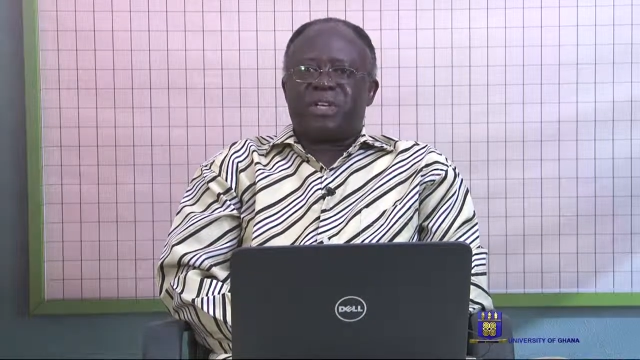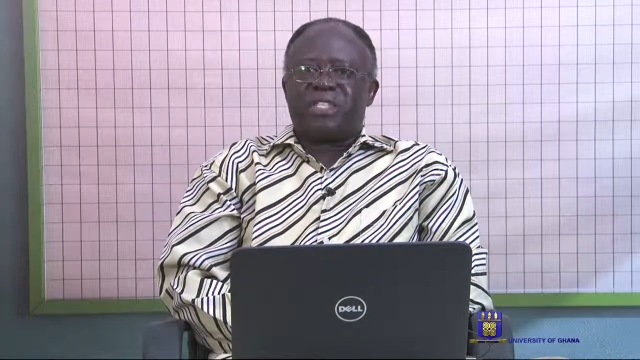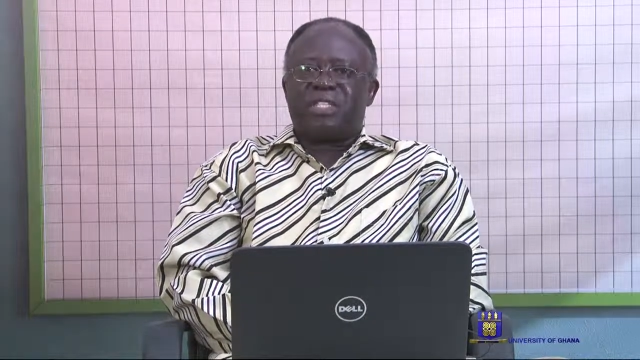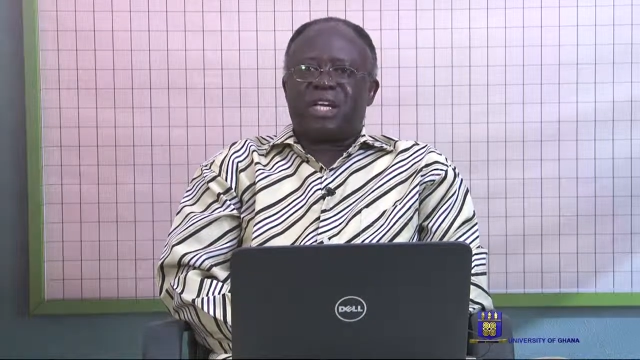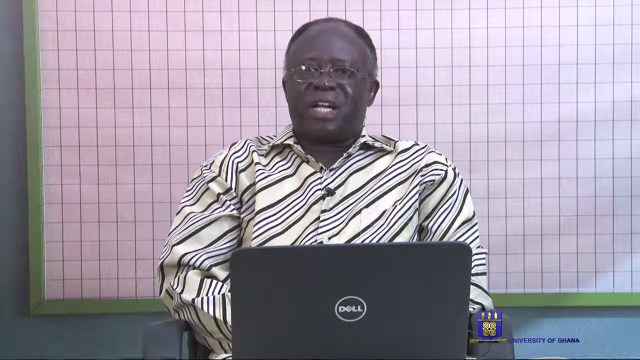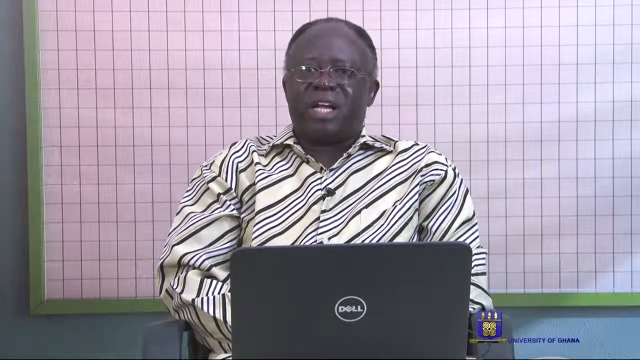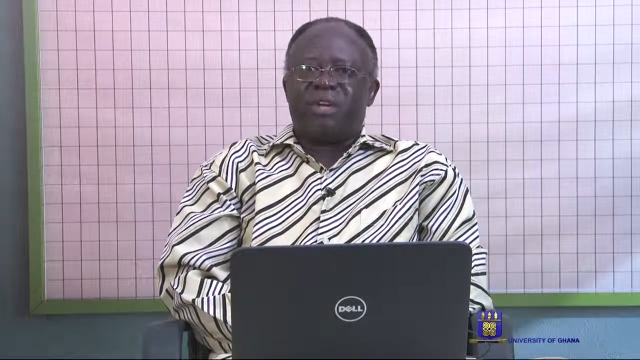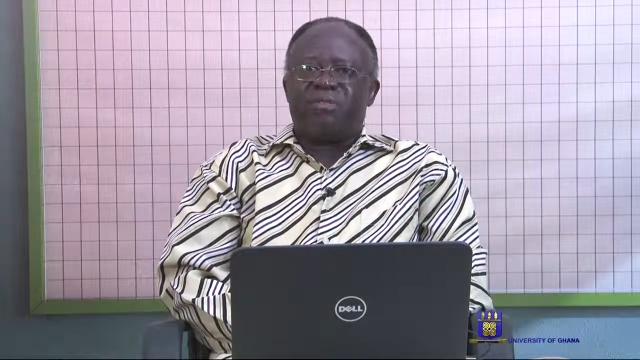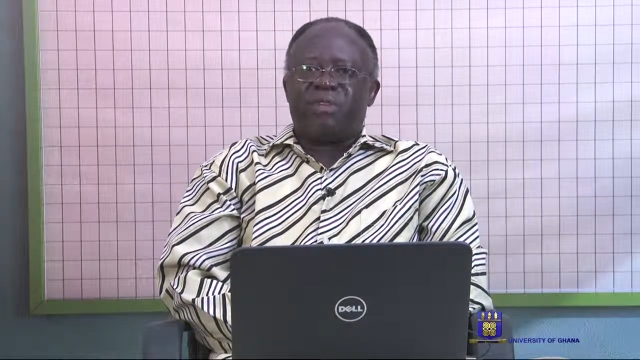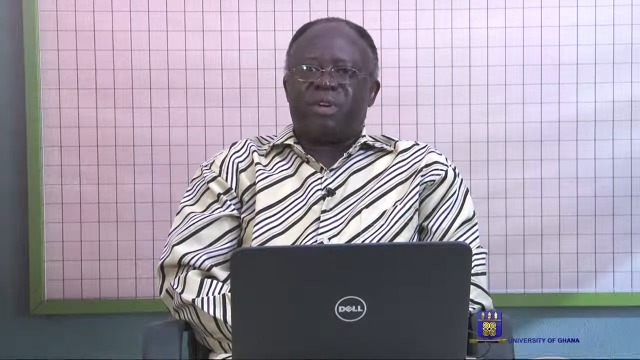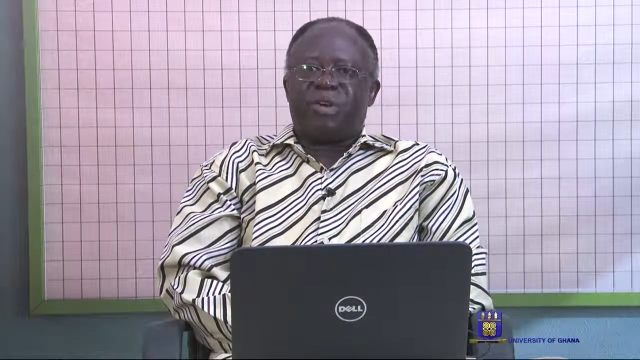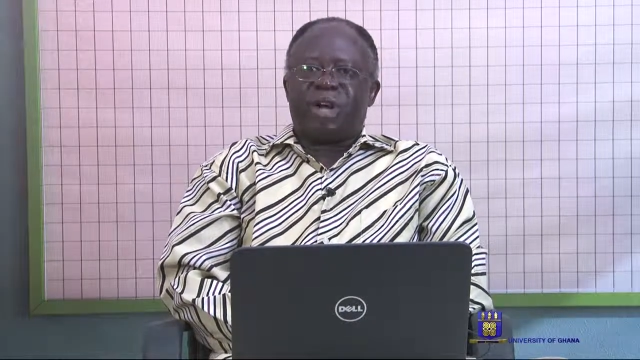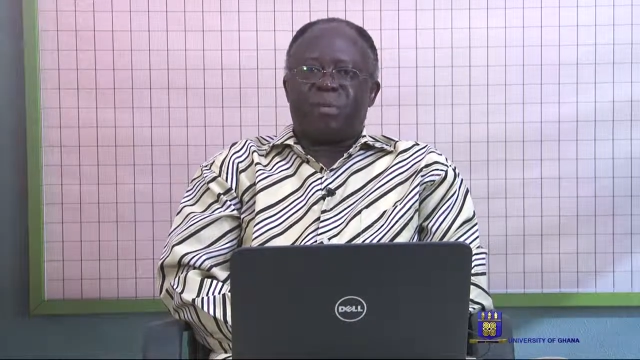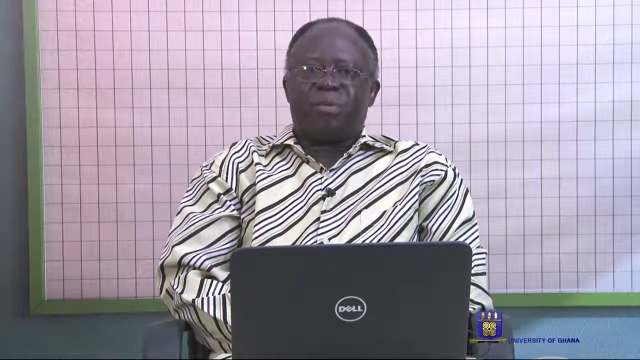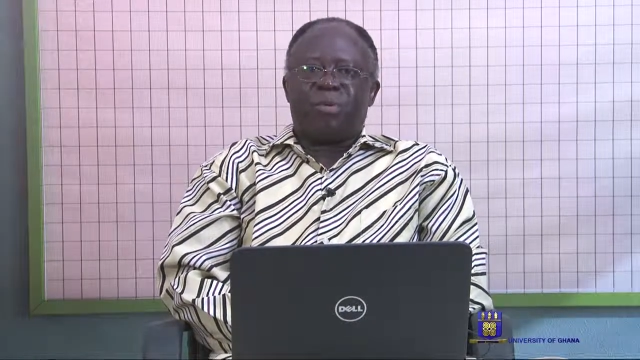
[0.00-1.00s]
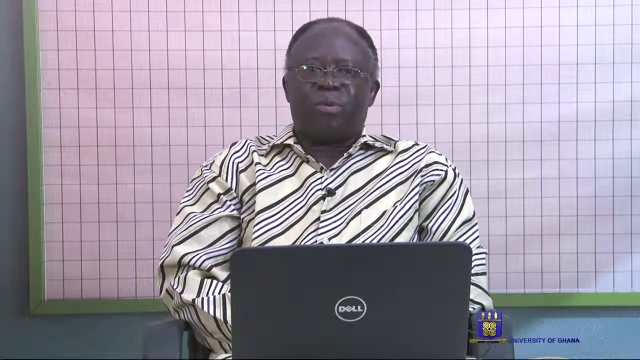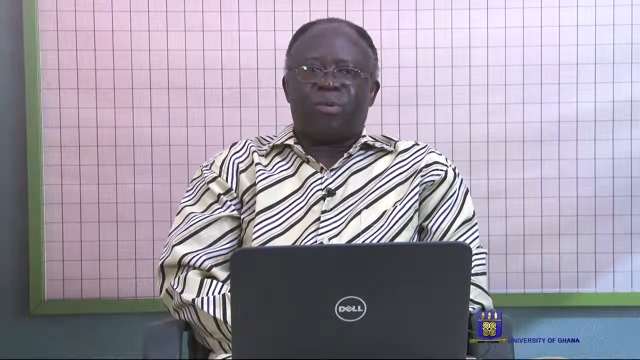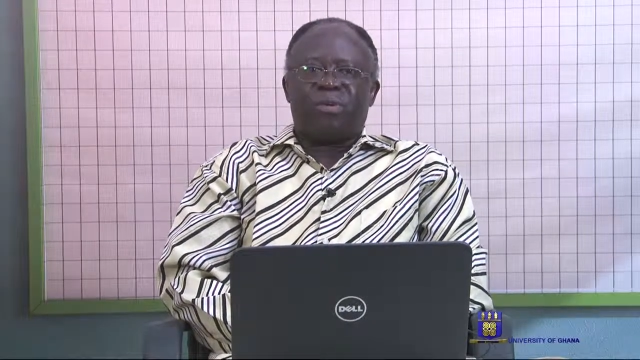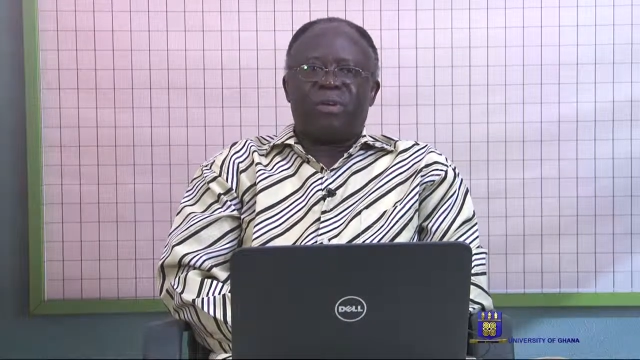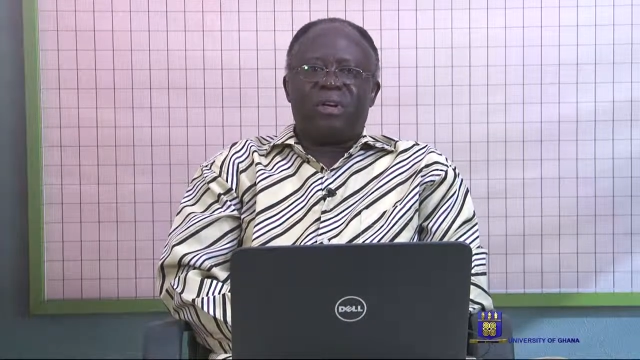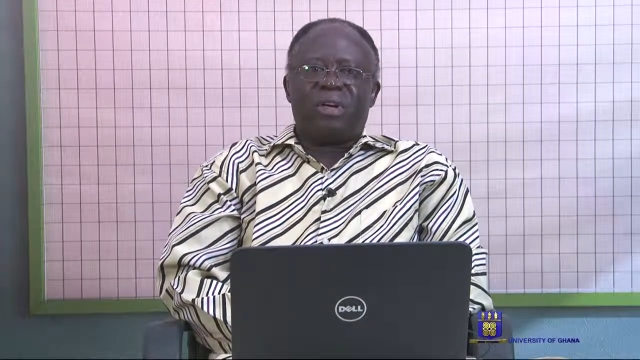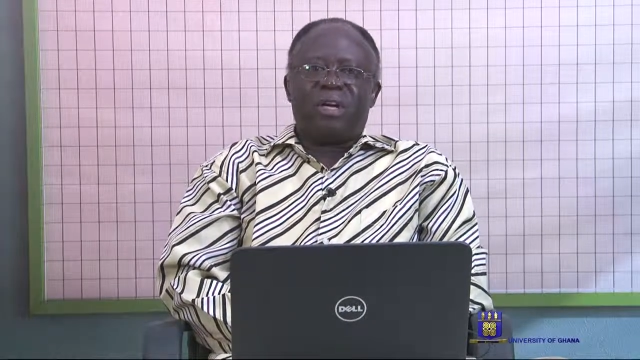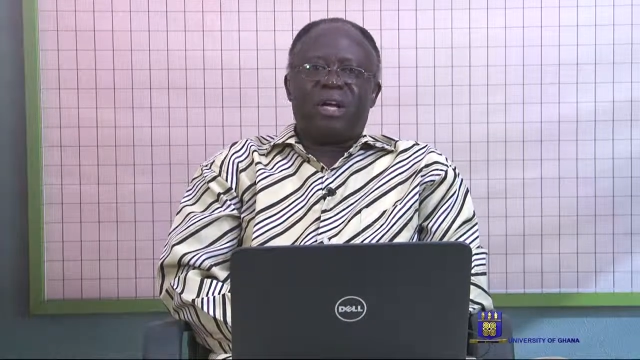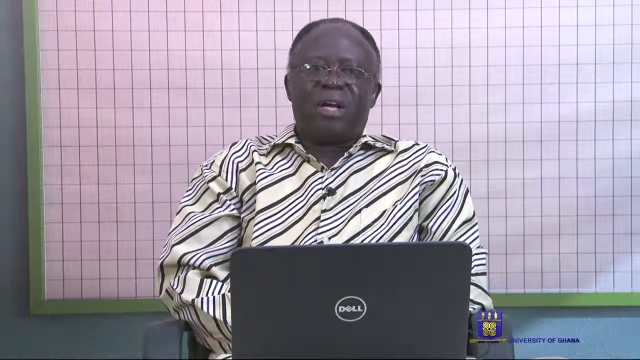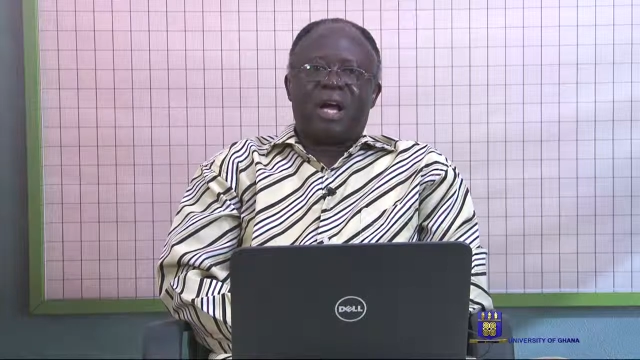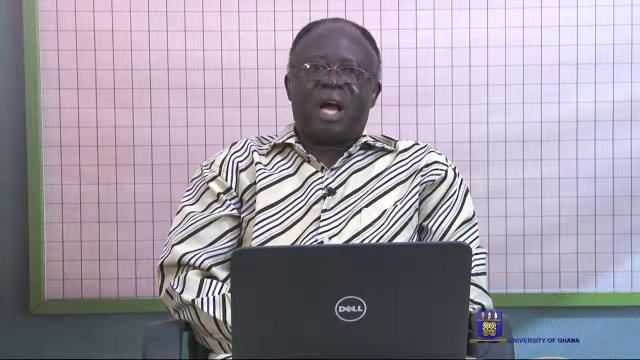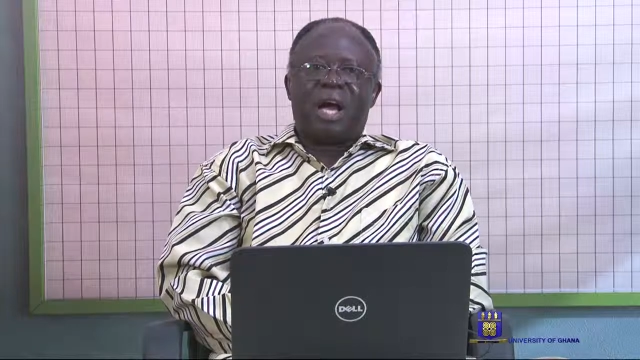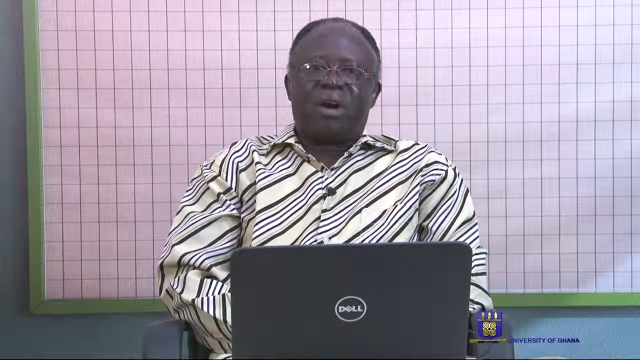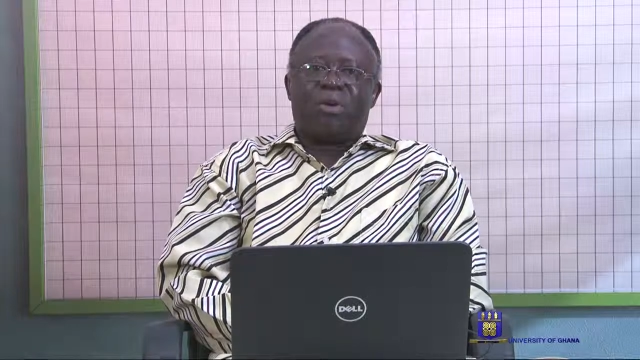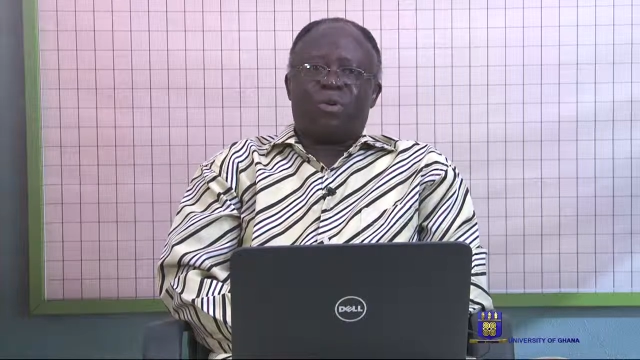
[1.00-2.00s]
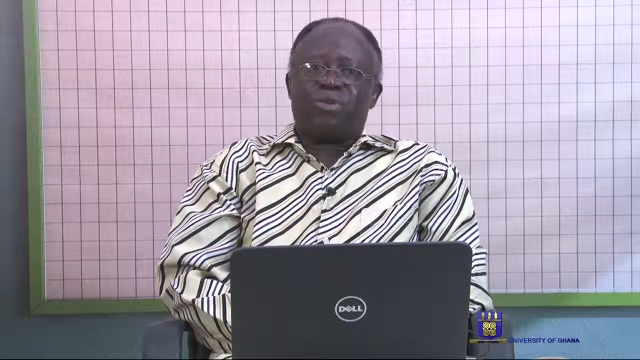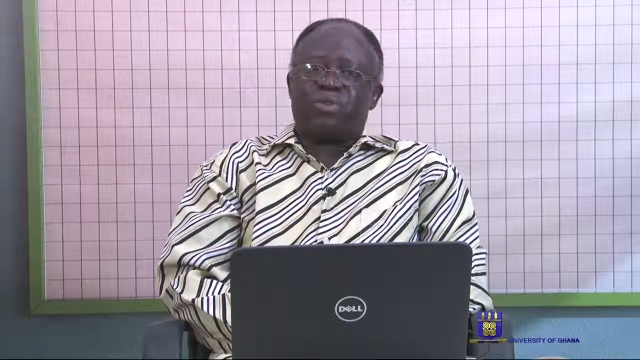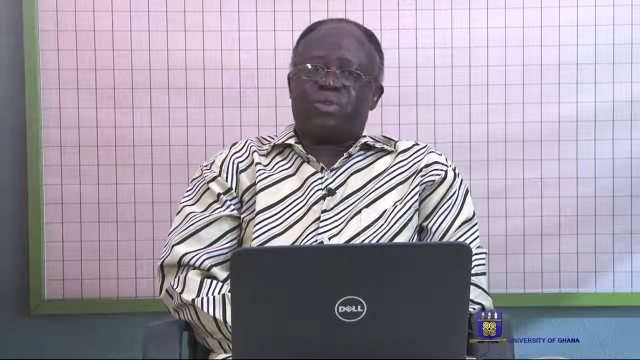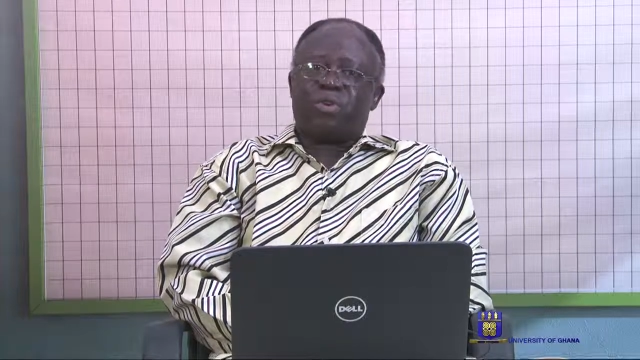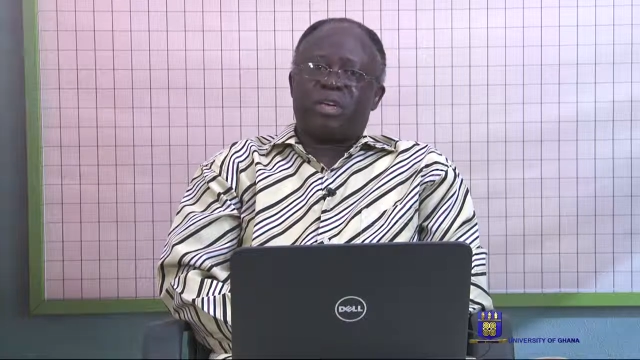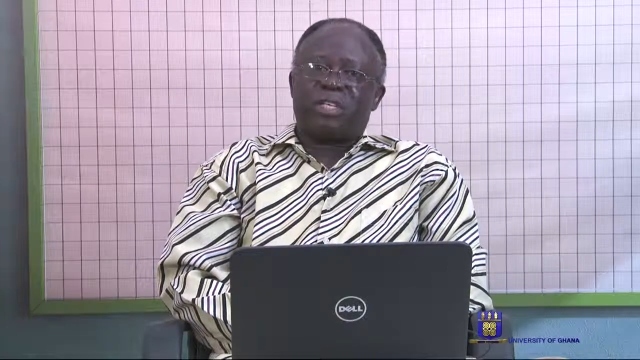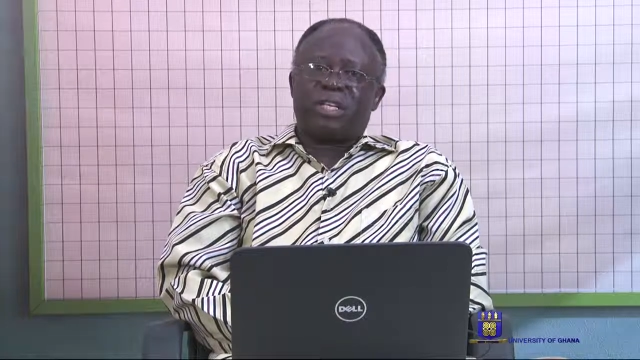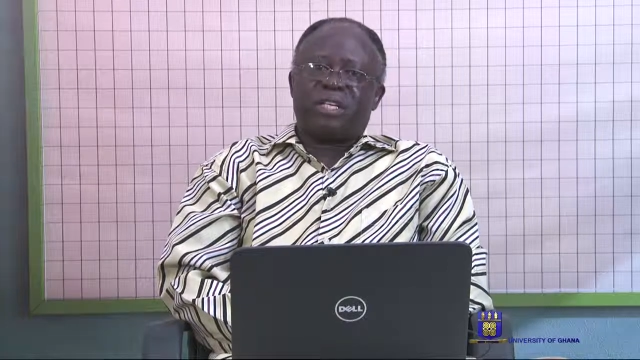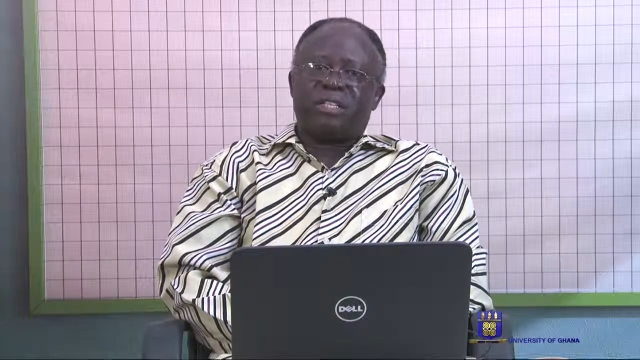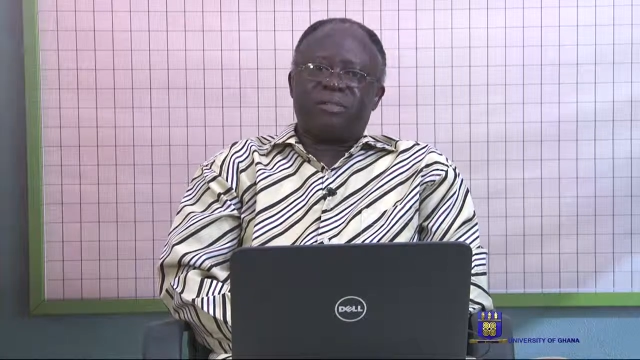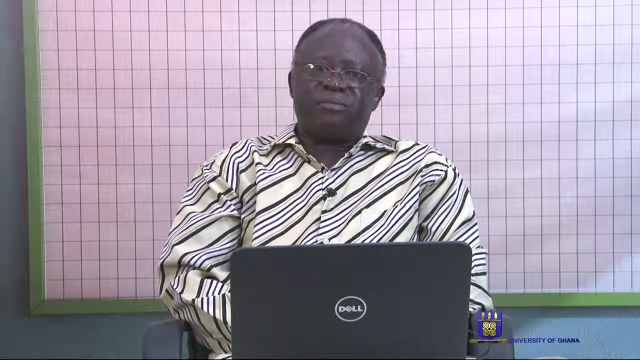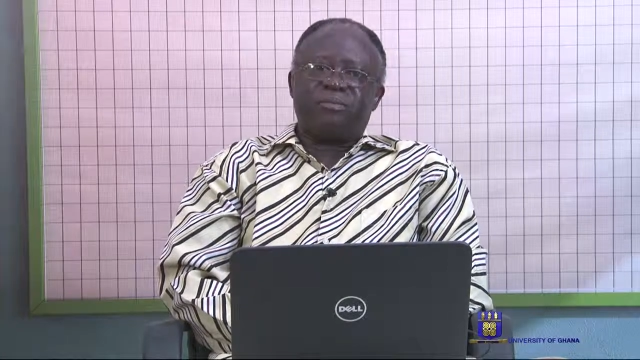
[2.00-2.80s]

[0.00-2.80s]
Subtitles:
a second variable, are constructed